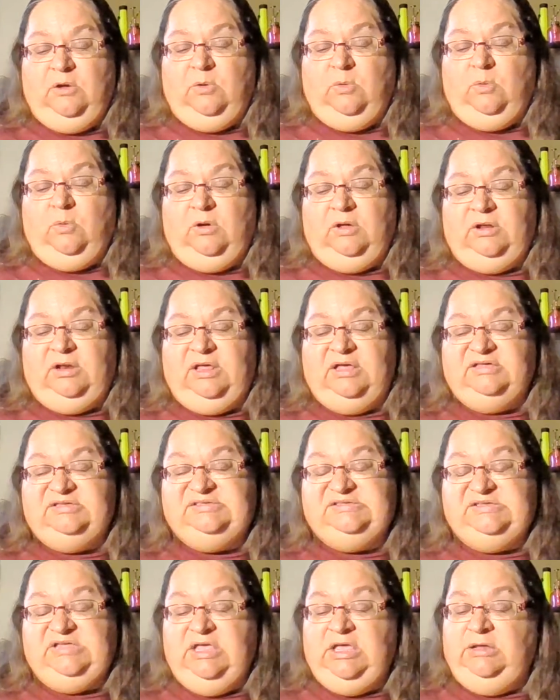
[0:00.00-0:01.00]
What a
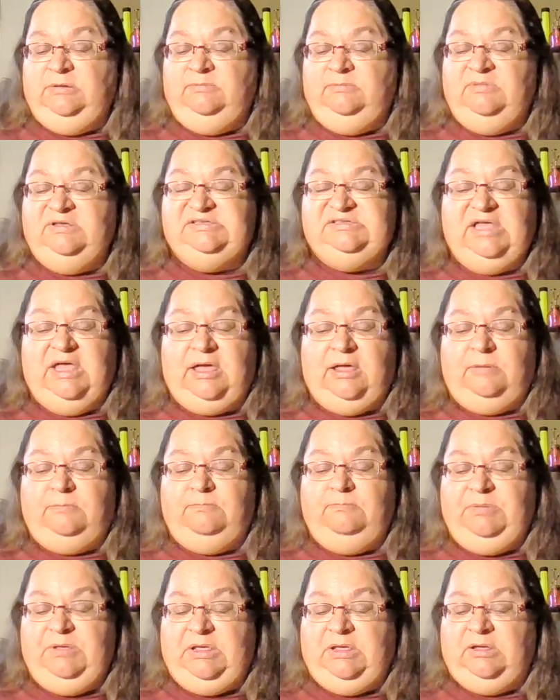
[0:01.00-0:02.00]
scene must have
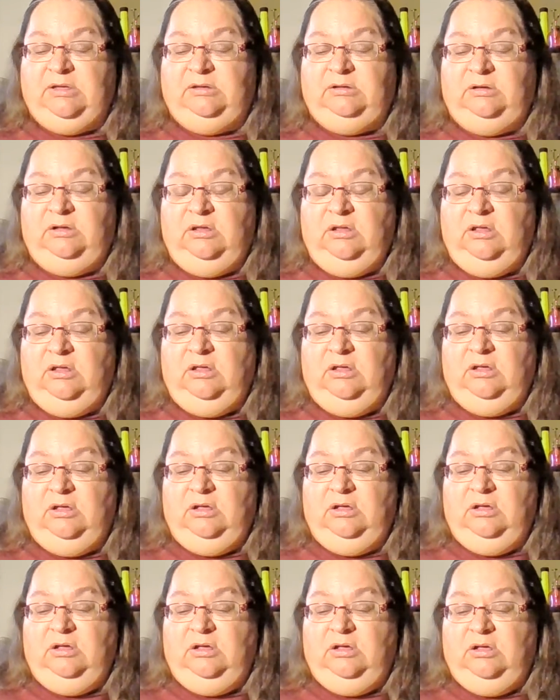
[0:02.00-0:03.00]
been
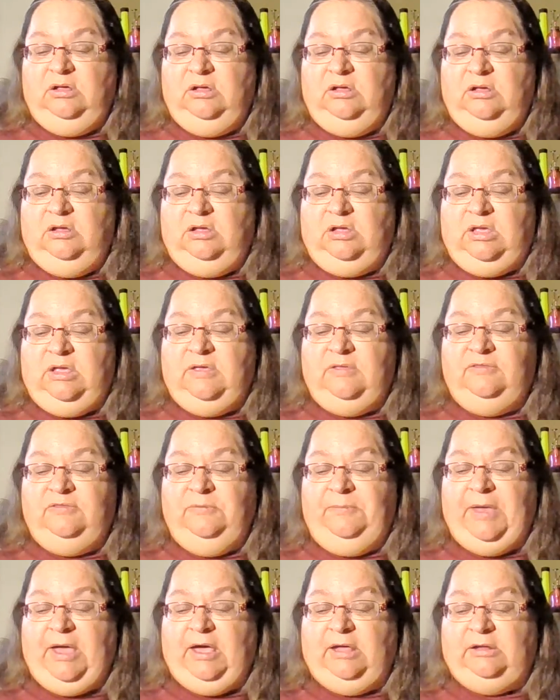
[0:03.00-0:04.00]
in the
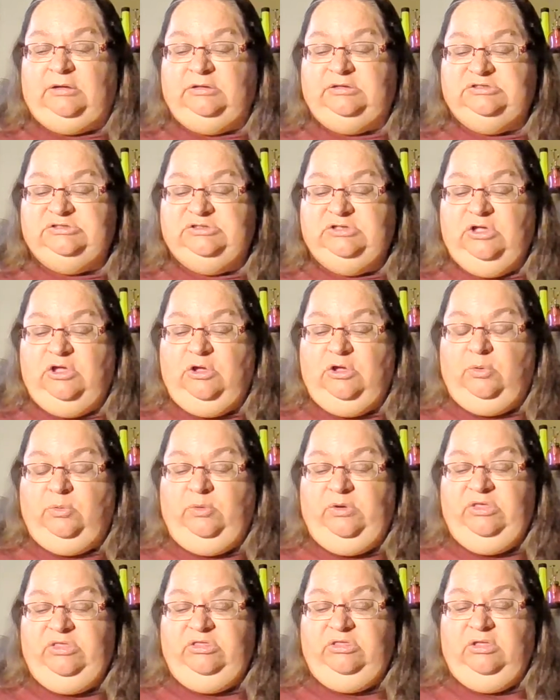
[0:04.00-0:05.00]
palace,
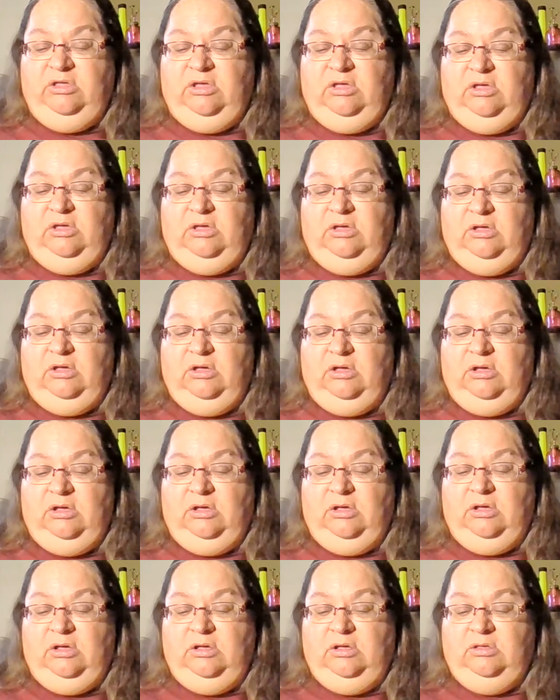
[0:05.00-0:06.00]
with
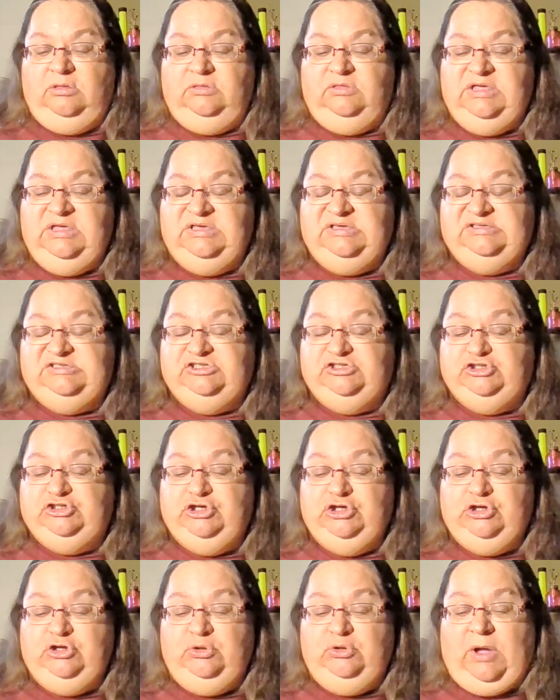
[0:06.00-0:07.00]
these
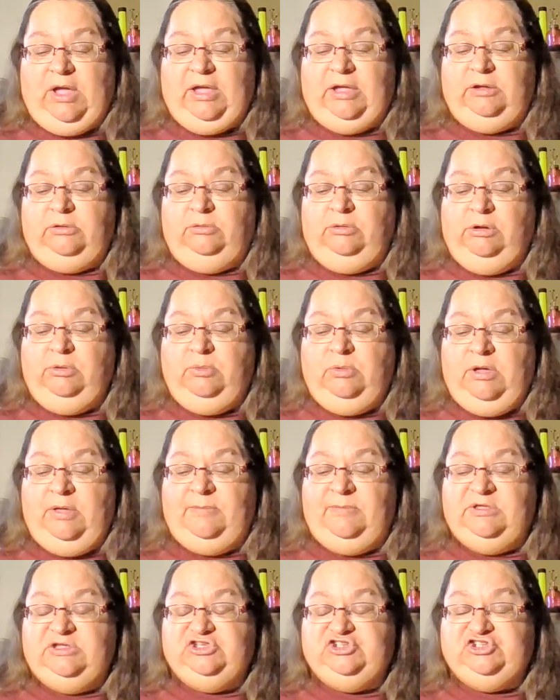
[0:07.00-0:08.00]
two angry
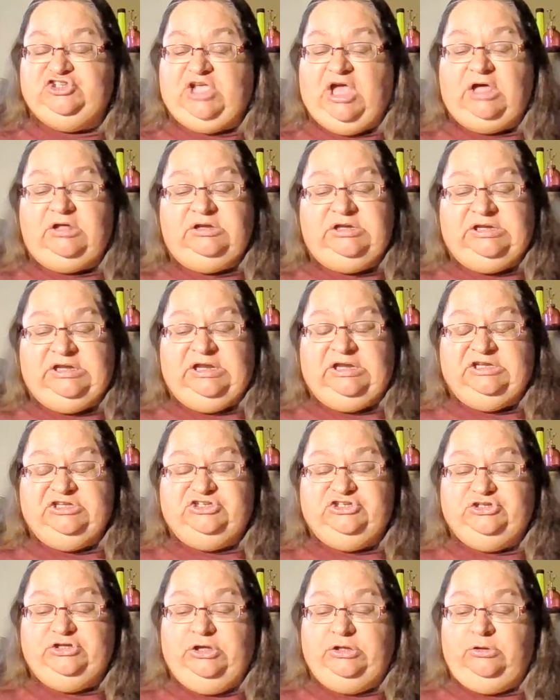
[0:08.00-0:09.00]
women shouting at
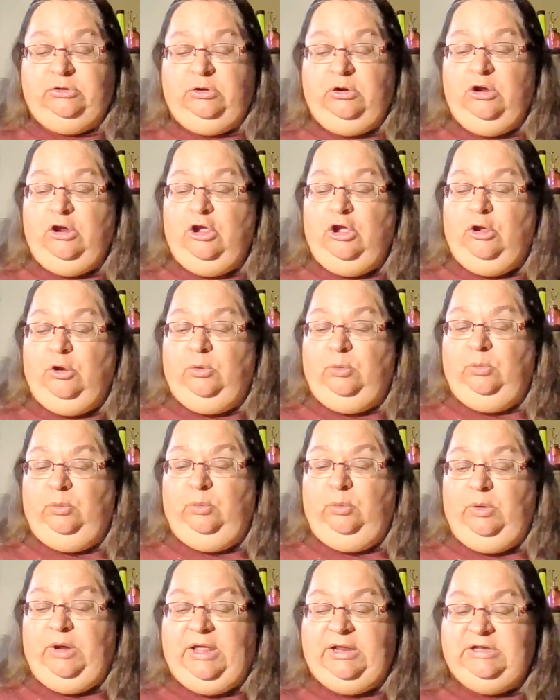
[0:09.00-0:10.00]
each other,
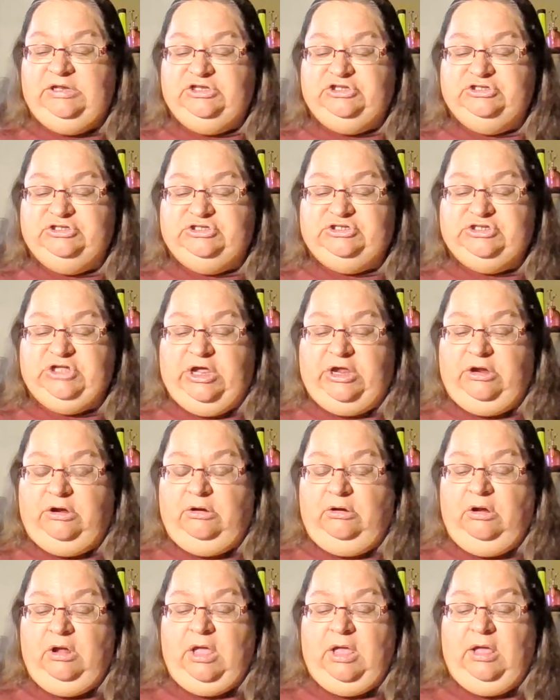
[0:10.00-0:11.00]
ready to
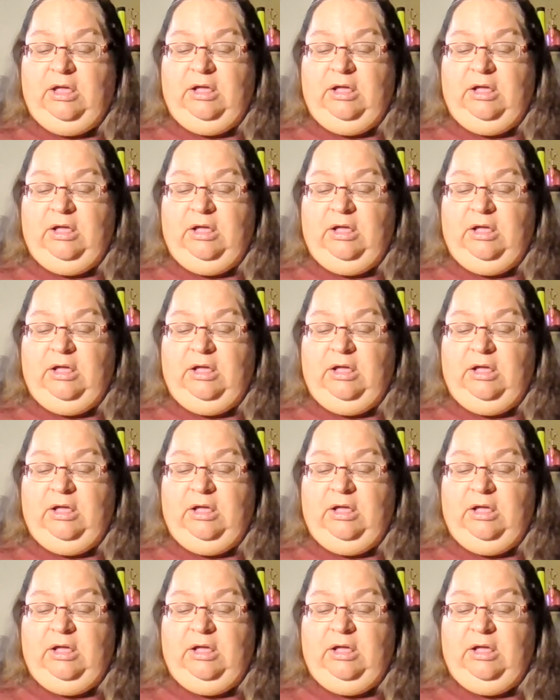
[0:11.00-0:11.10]
tear